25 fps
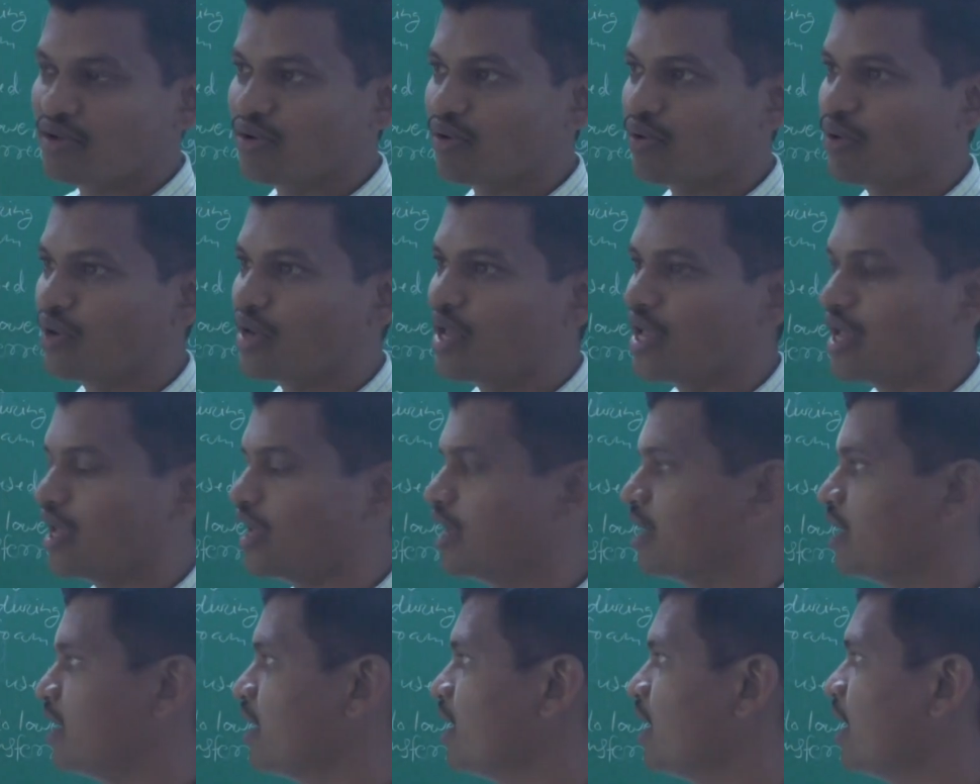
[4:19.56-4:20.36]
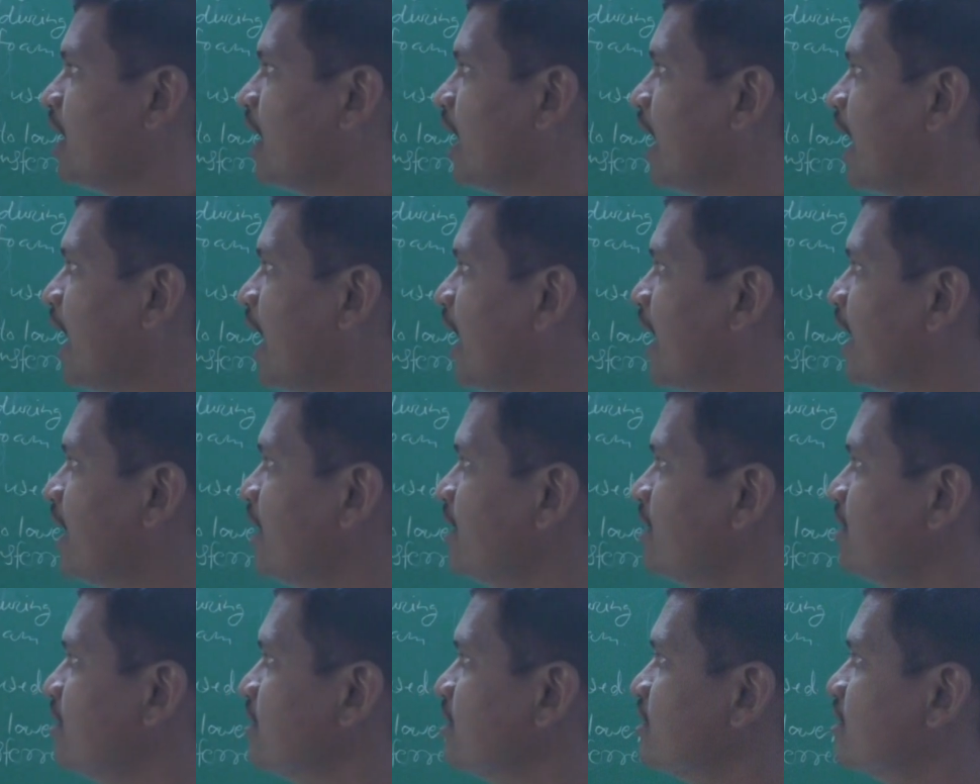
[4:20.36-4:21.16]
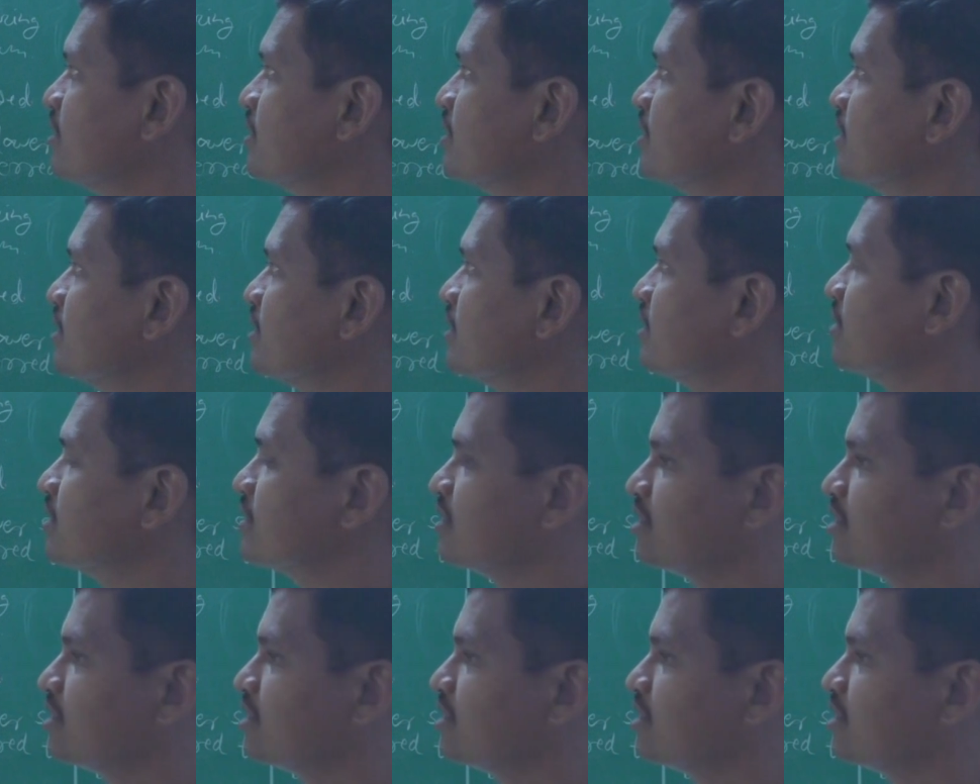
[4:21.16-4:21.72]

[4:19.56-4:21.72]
Okay, and